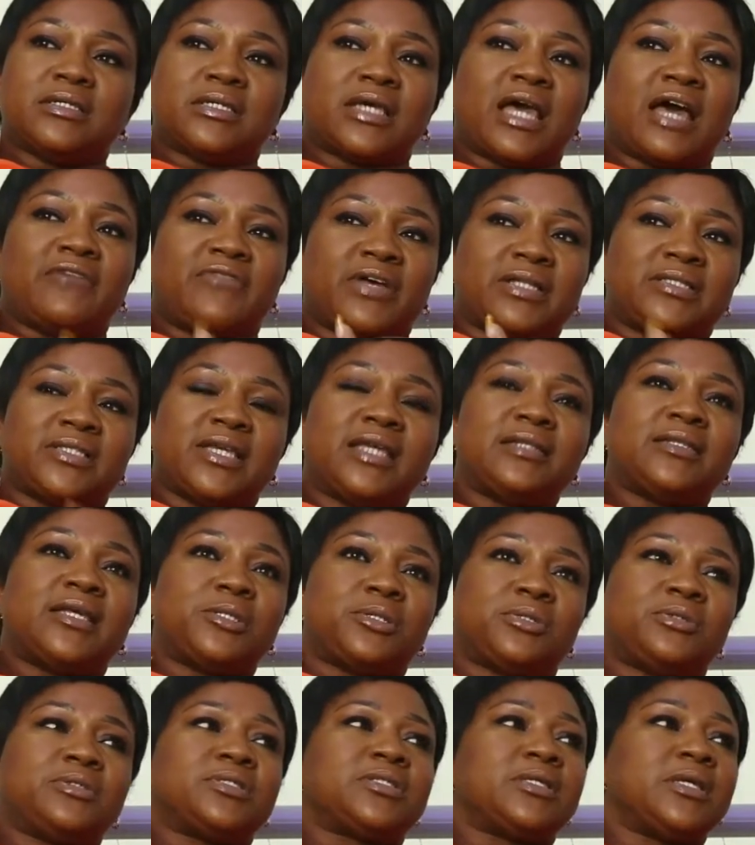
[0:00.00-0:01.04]
I've attended
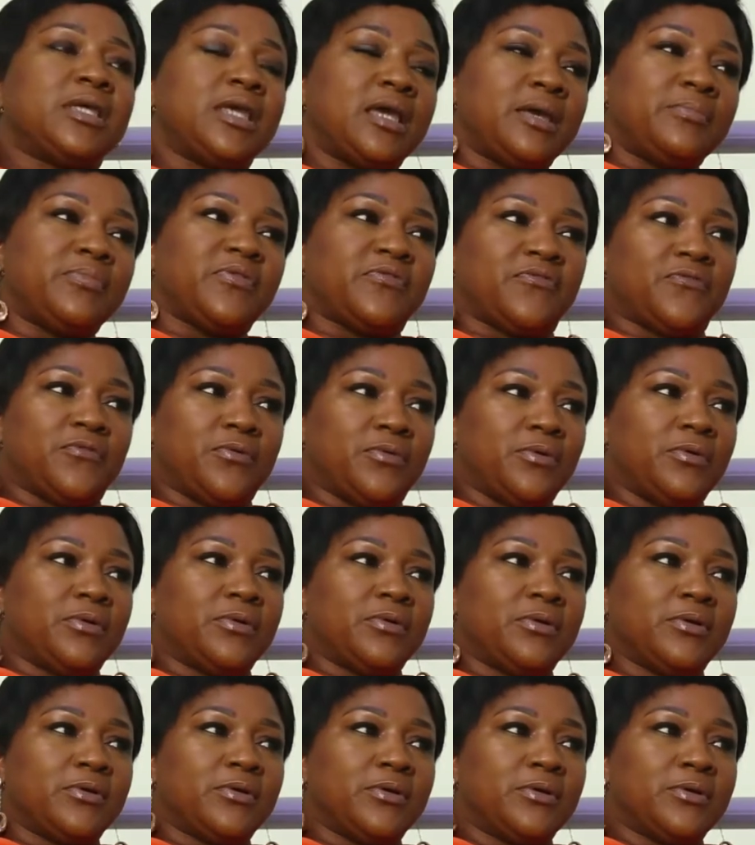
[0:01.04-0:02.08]
shows the year before
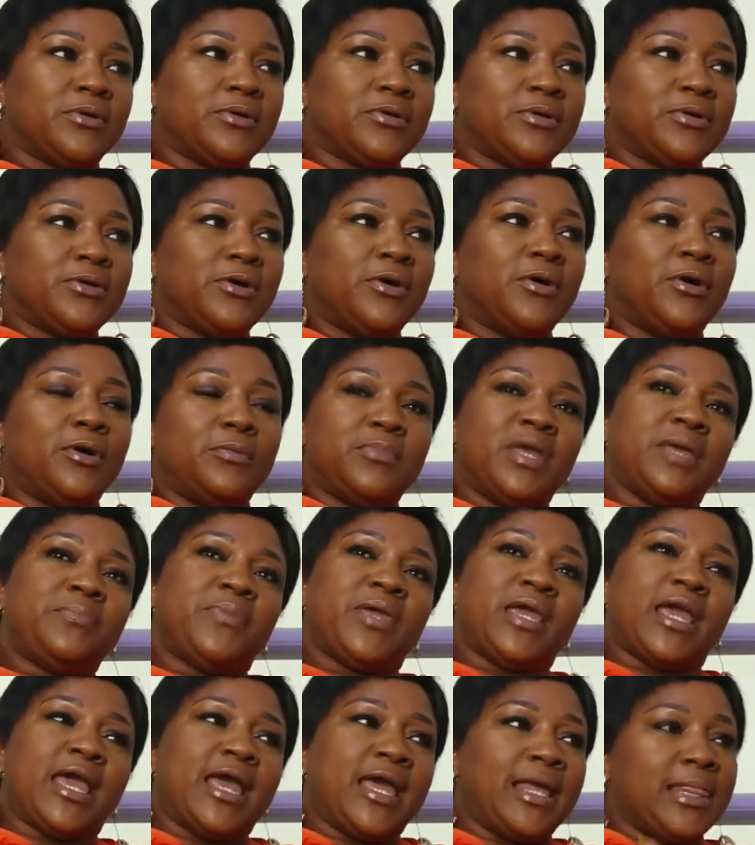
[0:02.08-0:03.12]
or
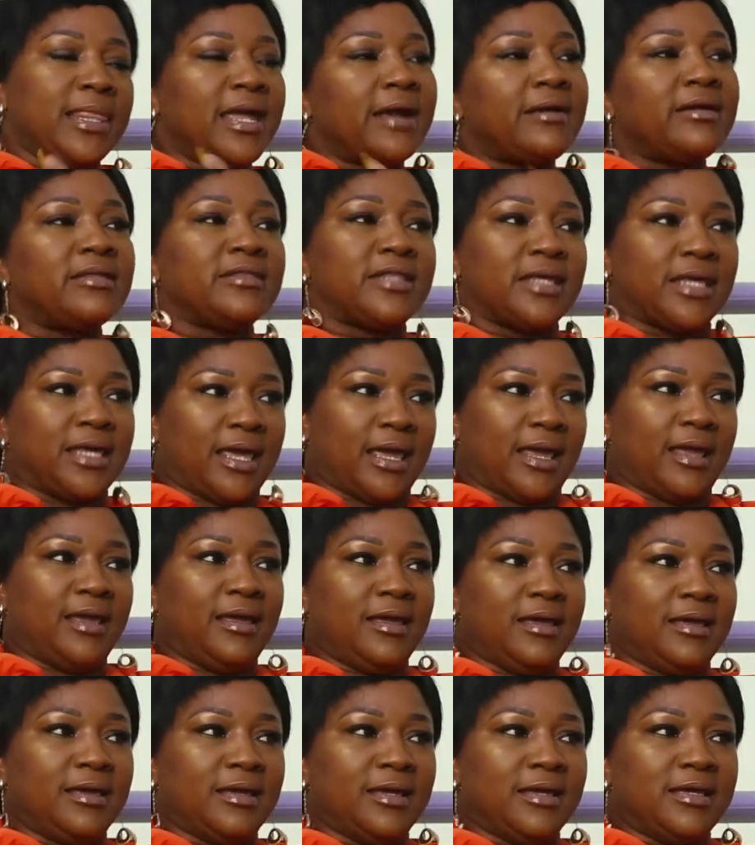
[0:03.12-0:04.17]
maybe earlier in the year.
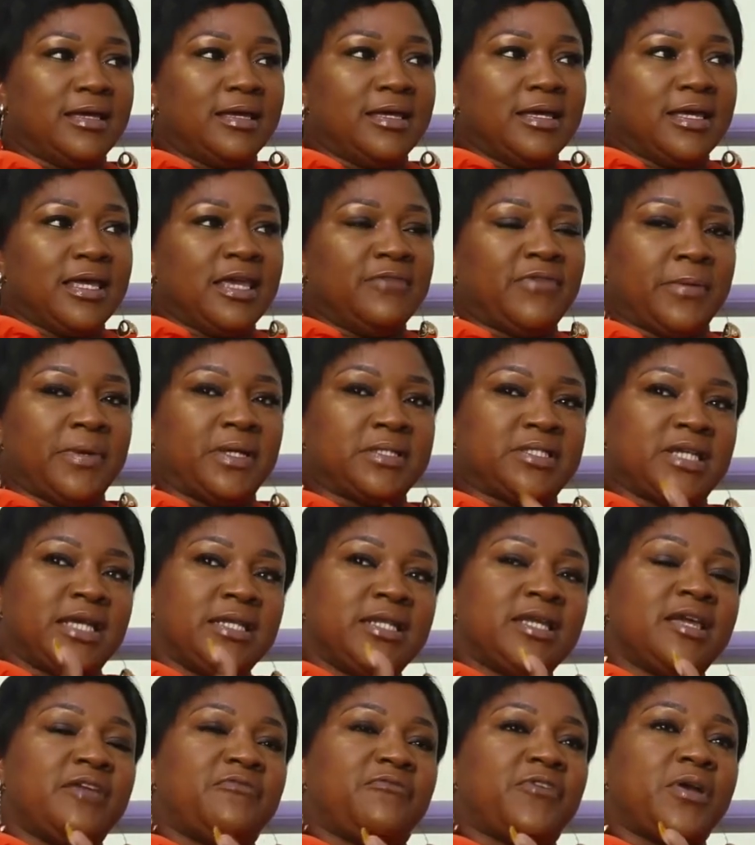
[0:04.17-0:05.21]
If I'm
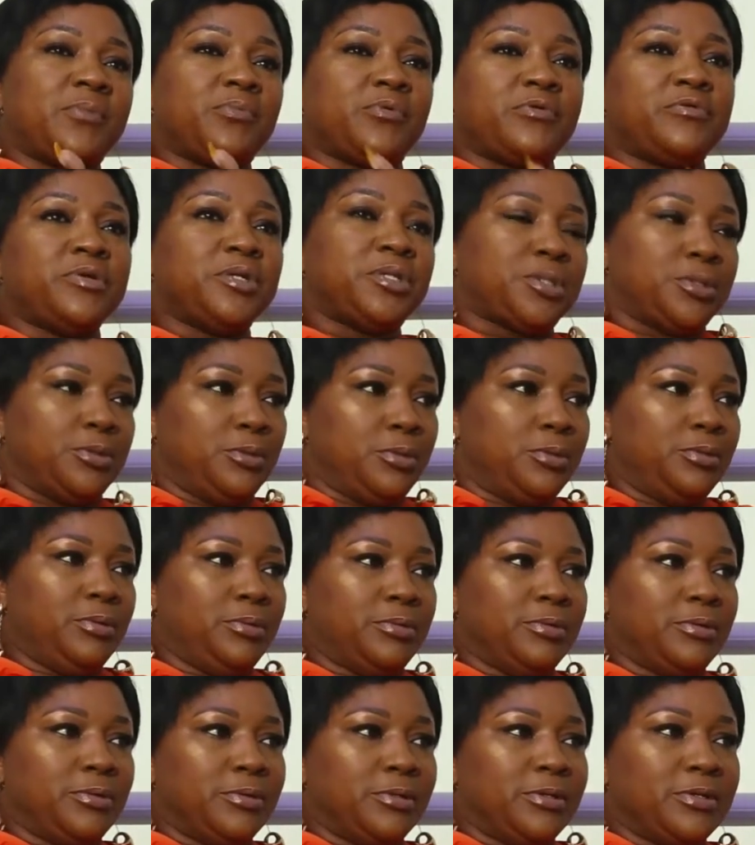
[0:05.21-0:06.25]
attending a February show,
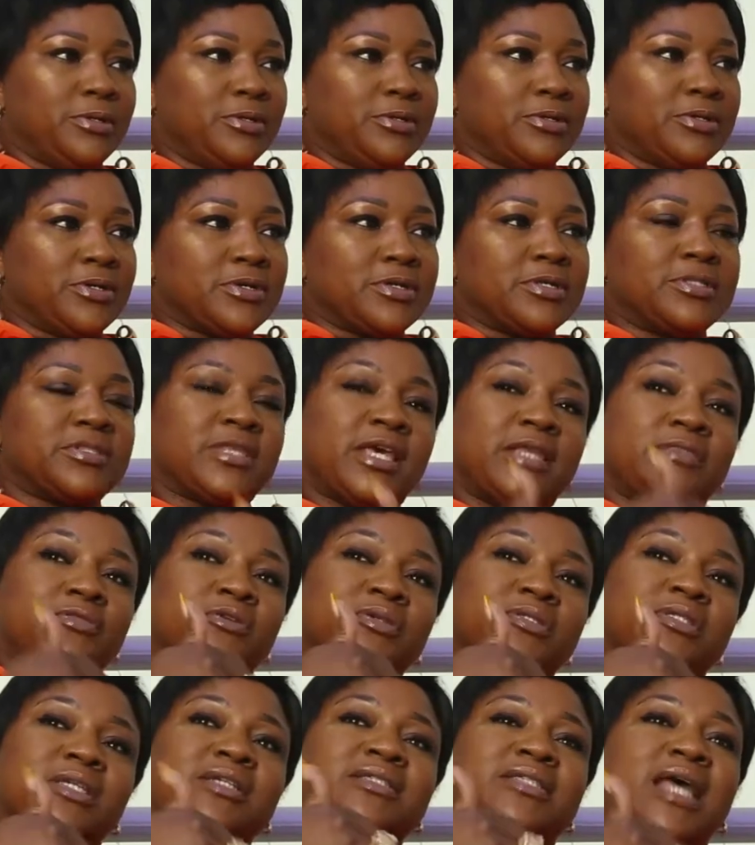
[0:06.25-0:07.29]
then
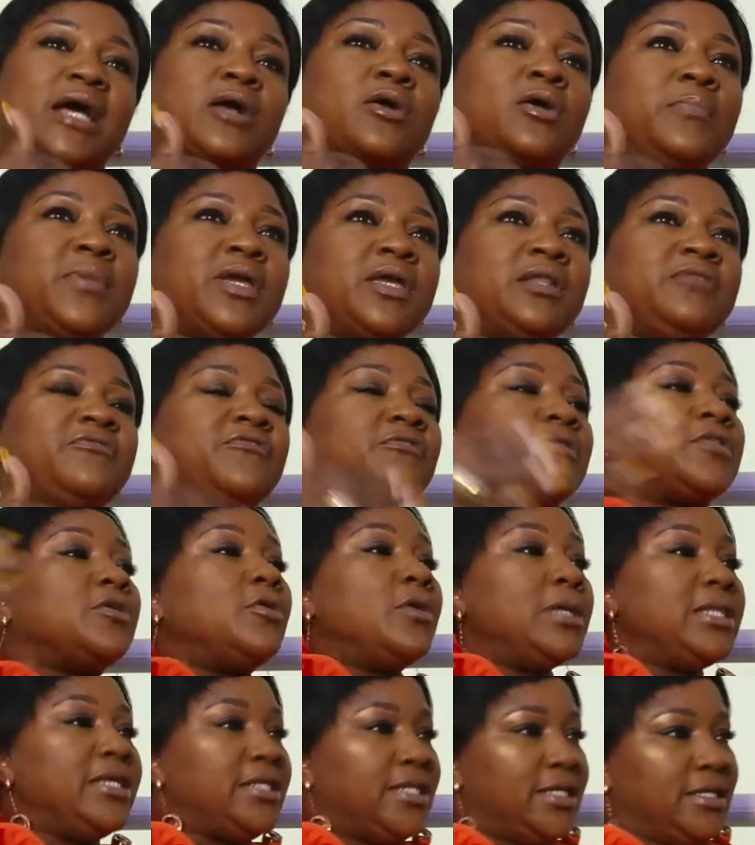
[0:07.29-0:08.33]
those things are coming in for the
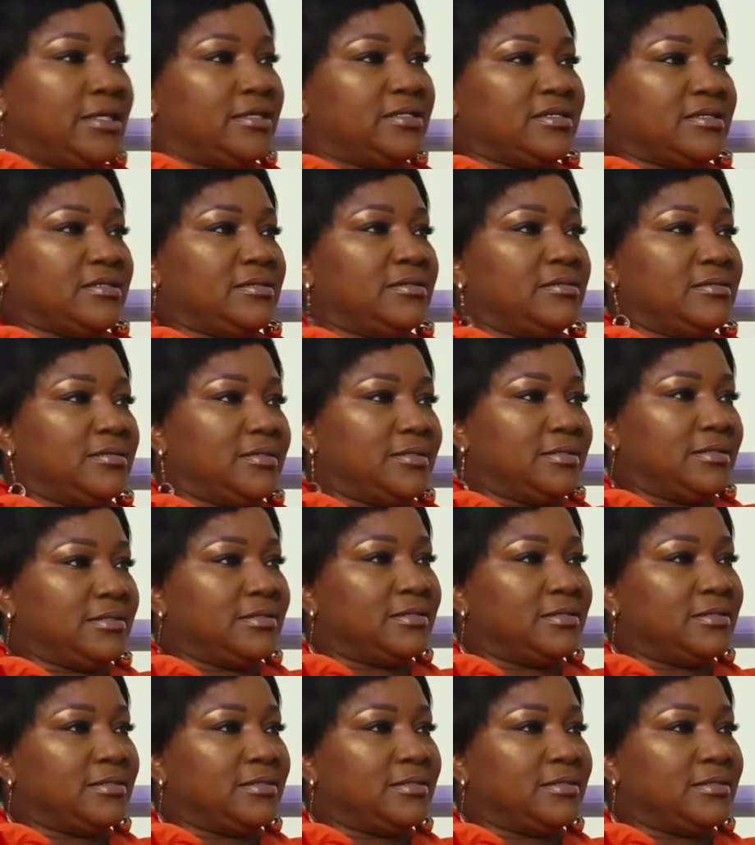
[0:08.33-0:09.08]
holidays. Okay.